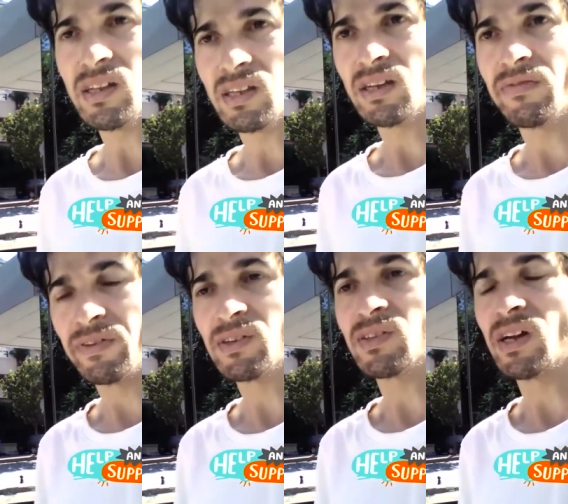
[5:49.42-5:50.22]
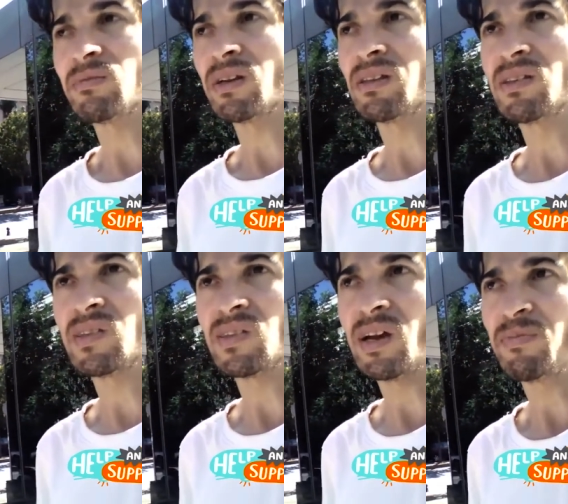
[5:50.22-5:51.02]
not the first time that this
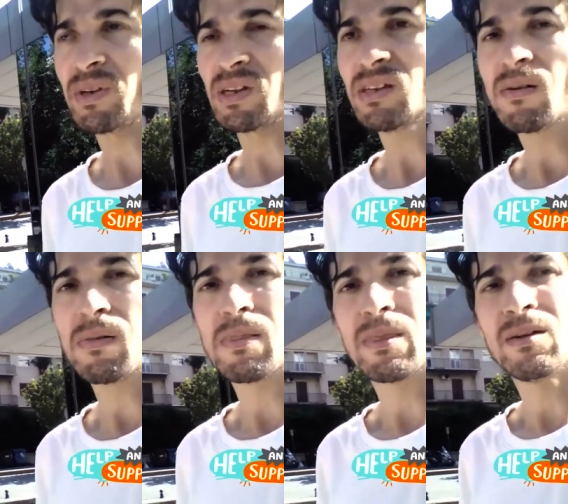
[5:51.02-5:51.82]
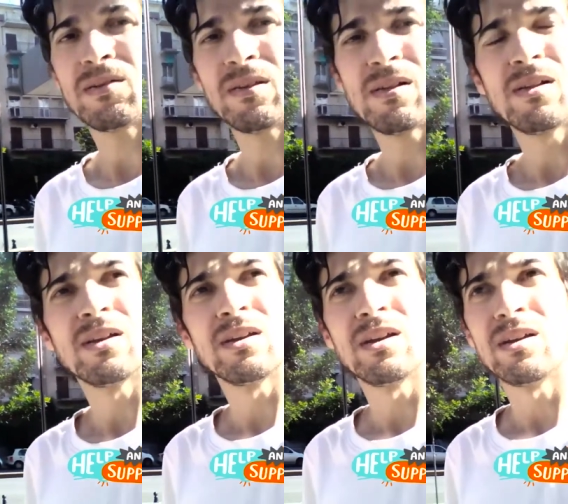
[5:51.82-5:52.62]
is happening
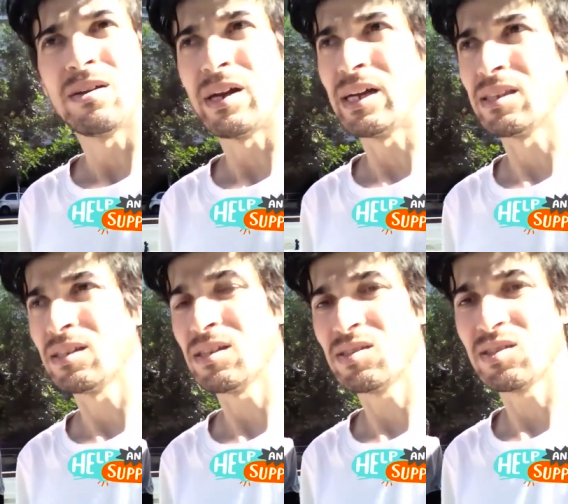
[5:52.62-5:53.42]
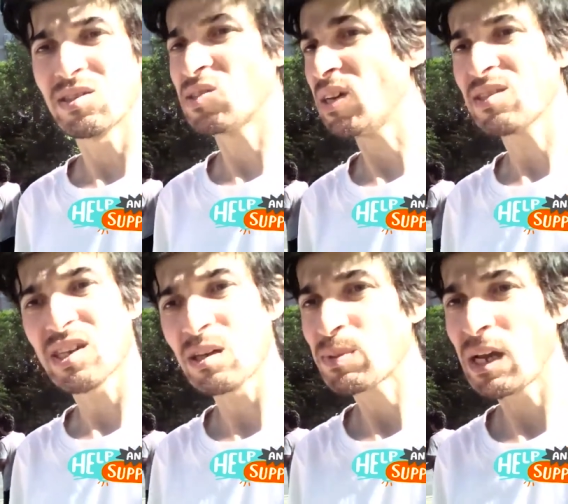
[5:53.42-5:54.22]
and it, it just
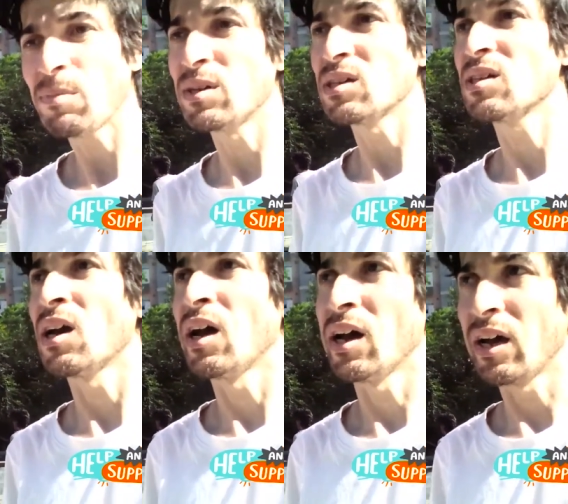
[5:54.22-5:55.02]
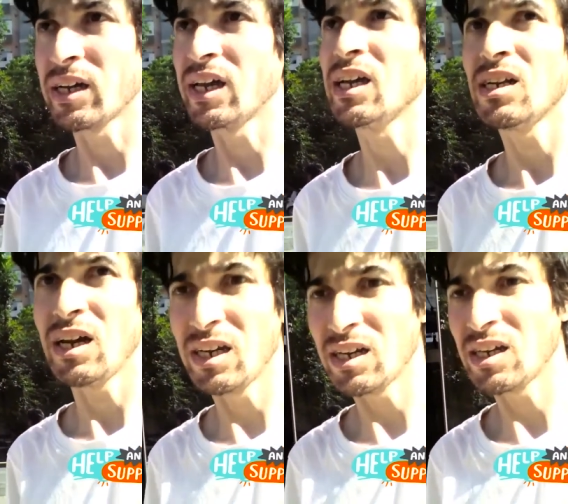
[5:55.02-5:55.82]
keeps happening again
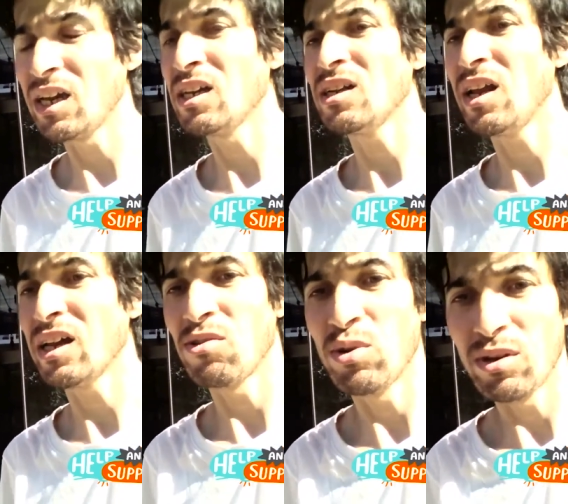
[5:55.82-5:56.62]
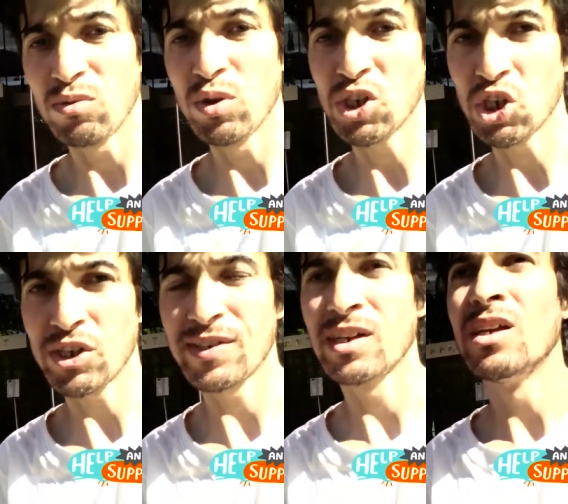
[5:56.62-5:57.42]
and again like a
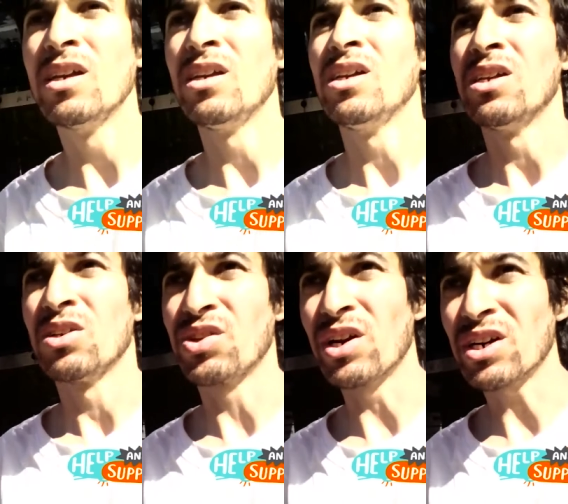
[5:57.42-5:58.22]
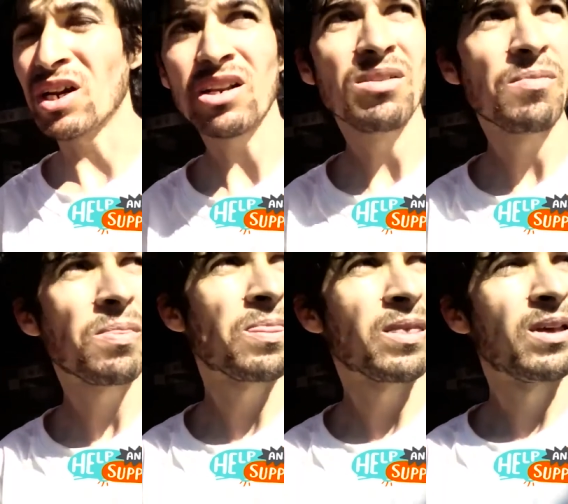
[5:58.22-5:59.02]
vicious circle
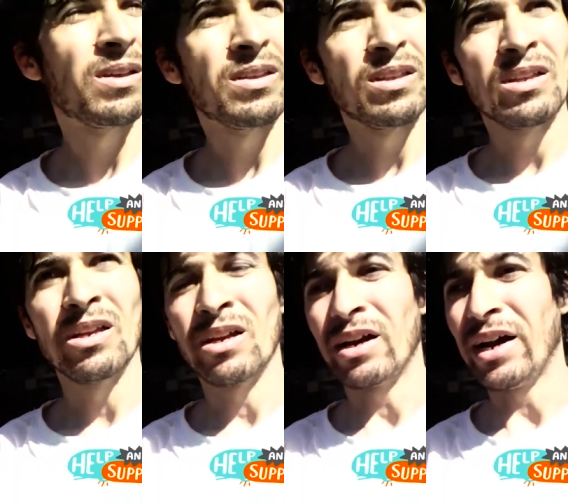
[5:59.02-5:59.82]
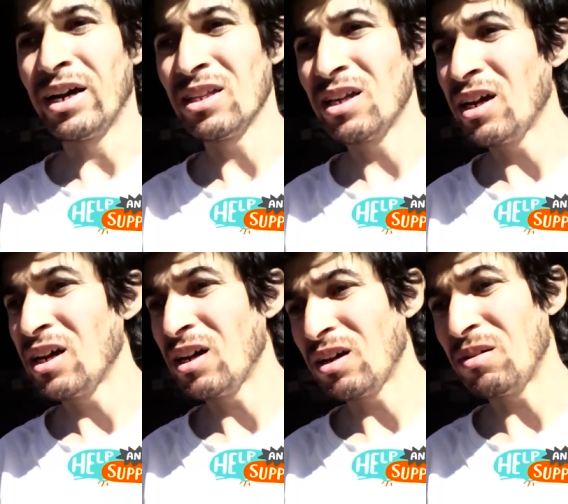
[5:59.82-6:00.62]
and
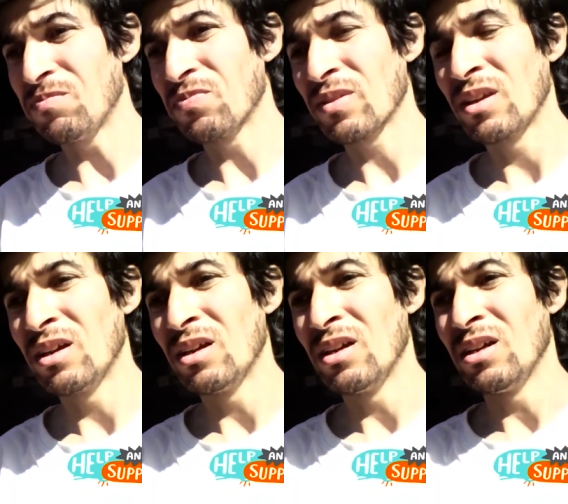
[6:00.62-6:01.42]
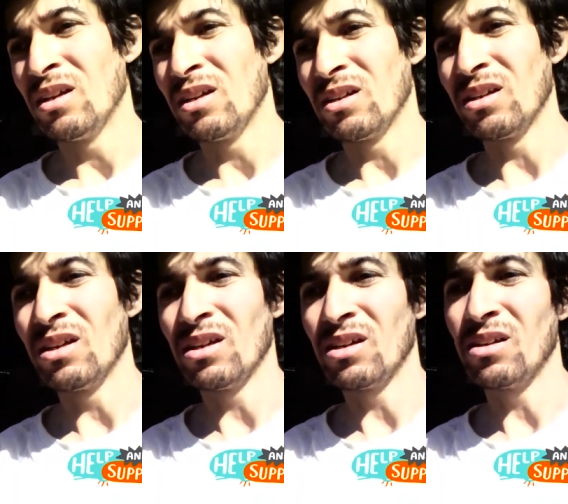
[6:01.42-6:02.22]
um,
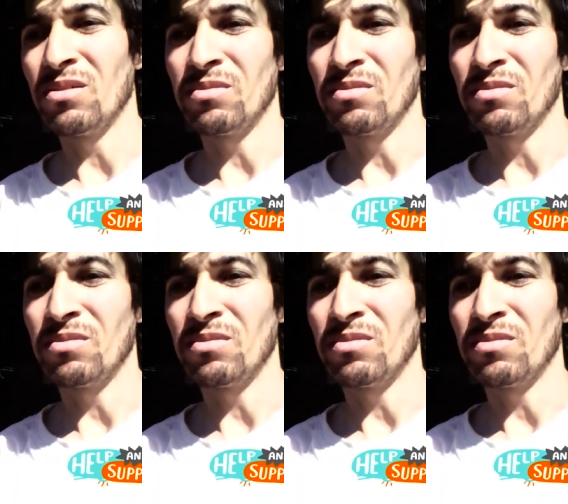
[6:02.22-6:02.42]
uh,